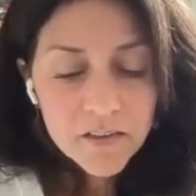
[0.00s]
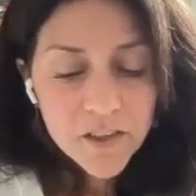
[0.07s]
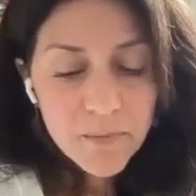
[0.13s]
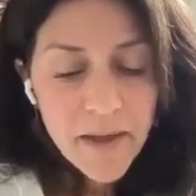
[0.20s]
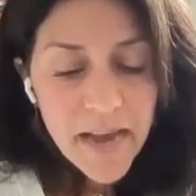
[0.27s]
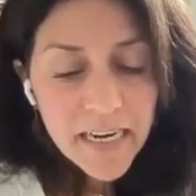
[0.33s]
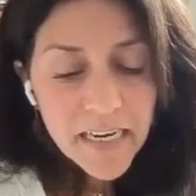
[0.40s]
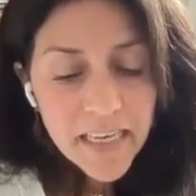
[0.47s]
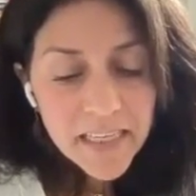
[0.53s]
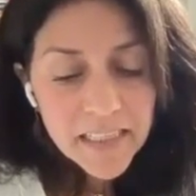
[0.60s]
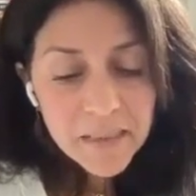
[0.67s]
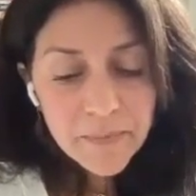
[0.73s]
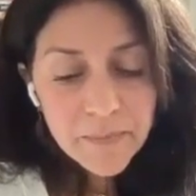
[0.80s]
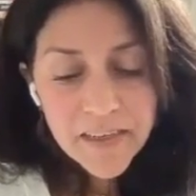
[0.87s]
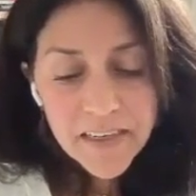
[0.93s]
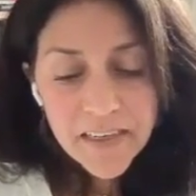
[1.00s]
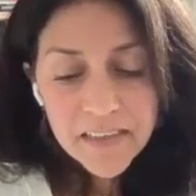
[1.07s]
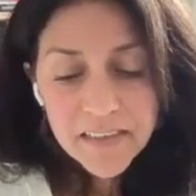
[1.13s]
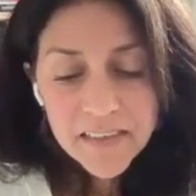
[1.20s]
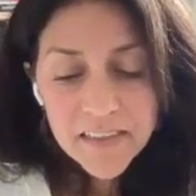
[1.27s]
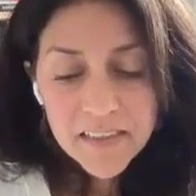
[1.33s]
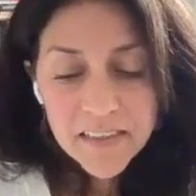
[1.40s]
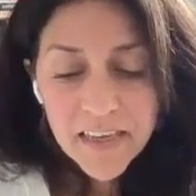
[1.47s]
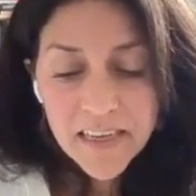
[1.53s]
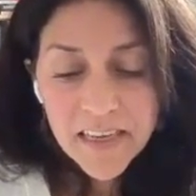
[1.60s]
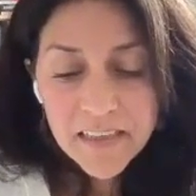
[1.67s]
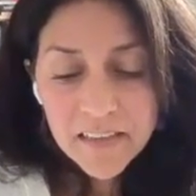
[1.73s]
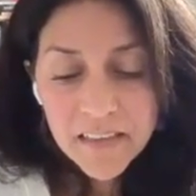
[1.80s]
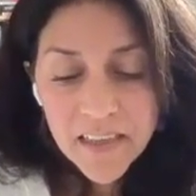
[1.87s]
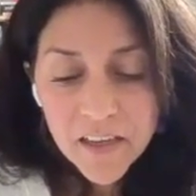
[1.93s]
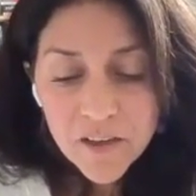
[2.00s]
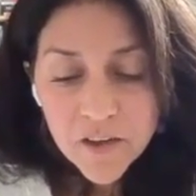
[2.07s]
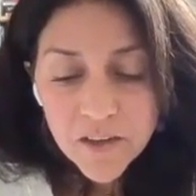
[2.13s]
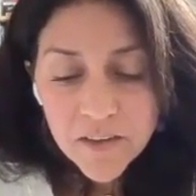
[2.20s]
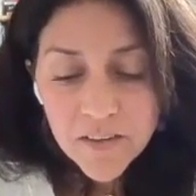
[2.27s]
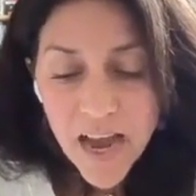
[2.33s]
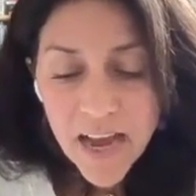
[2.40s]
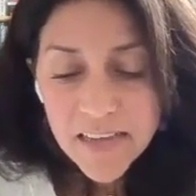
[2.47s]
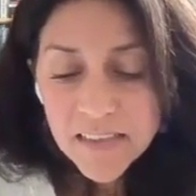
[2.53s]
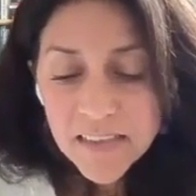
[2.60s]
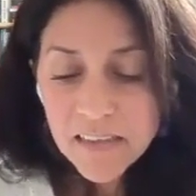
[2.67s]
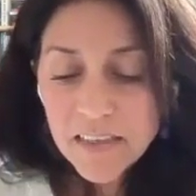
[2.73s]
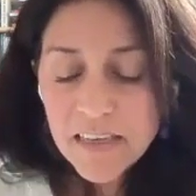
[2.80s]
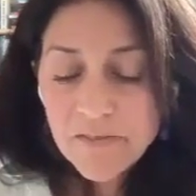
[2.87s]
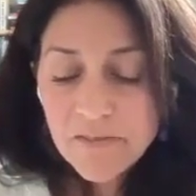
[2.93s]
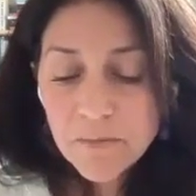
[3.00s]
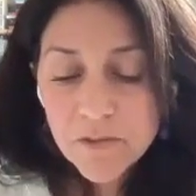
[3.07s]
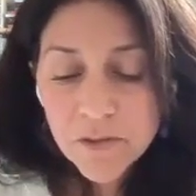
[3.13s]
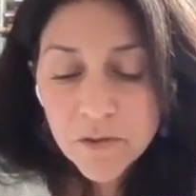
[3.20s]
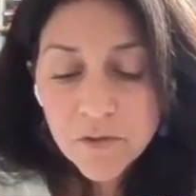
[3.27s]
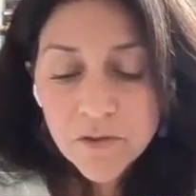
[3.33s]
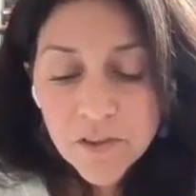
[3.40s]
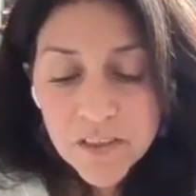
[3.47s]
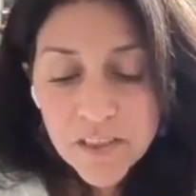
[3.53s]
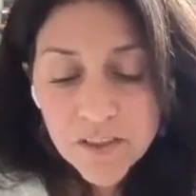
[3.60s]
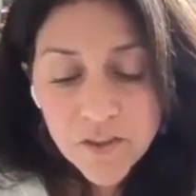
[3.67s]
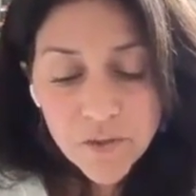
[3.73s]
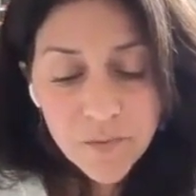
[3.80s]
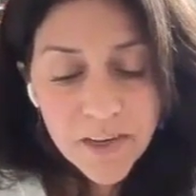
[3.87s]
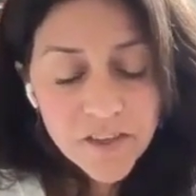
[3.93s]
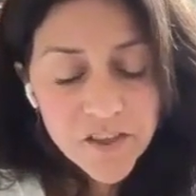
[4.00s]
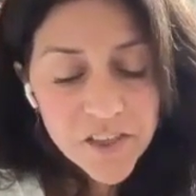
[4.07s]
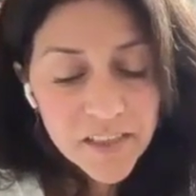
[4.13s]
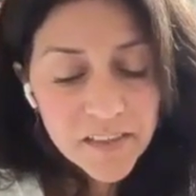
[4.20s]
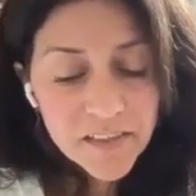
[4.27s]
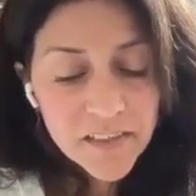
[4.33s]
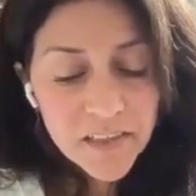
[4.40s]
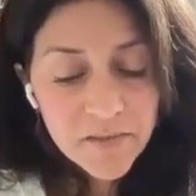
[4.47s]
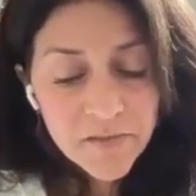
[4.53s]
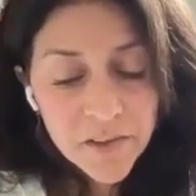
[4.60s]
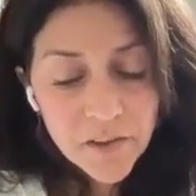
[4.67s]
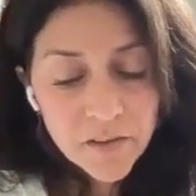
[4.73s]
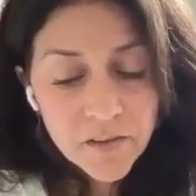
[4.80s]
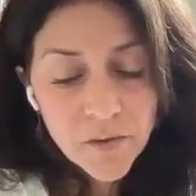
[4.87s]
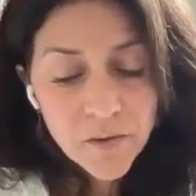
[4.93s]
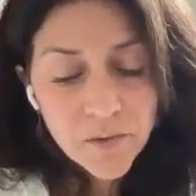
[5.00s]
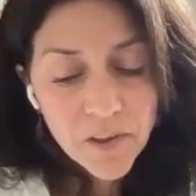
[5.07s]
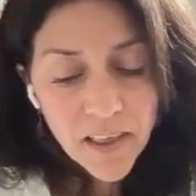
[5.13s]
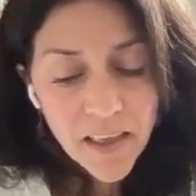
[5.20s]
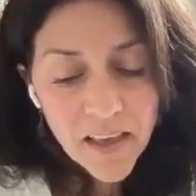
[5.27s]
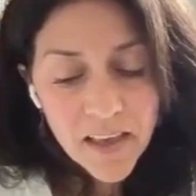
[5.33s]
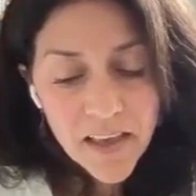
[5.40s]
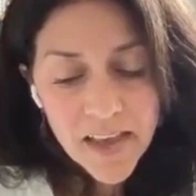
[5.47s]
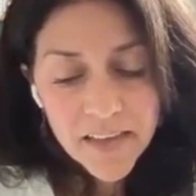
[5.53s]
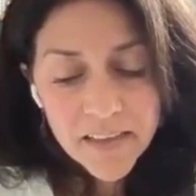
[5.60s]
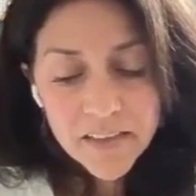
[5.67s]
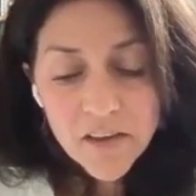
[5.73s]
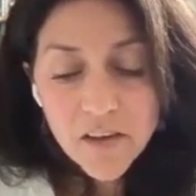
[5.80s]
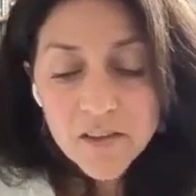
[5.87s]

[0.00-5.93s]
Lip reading: Traumatic experiences can lead you to isolate from social situations and feel lonely and